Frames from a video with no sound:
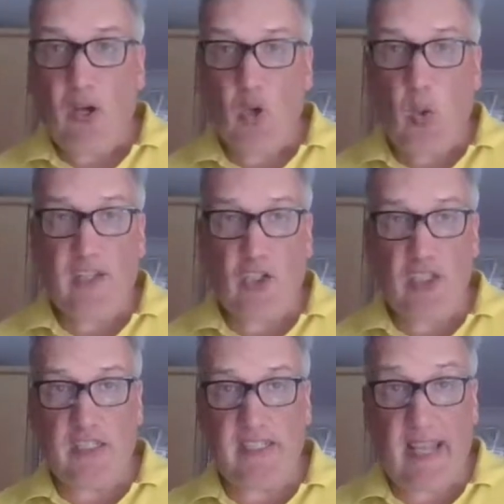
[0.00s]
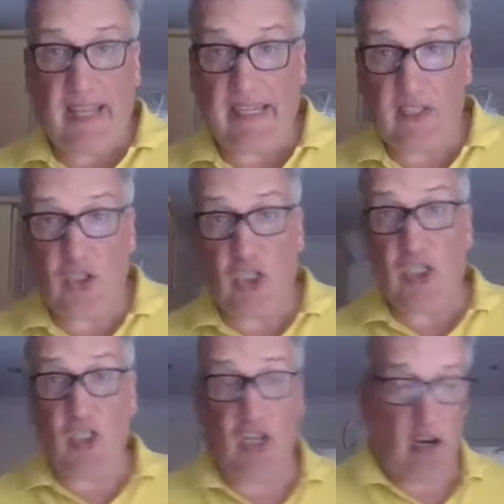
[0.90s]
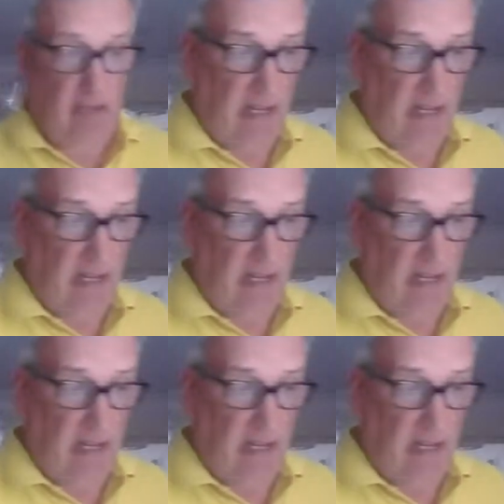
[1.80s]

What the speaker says: question today is ginger nut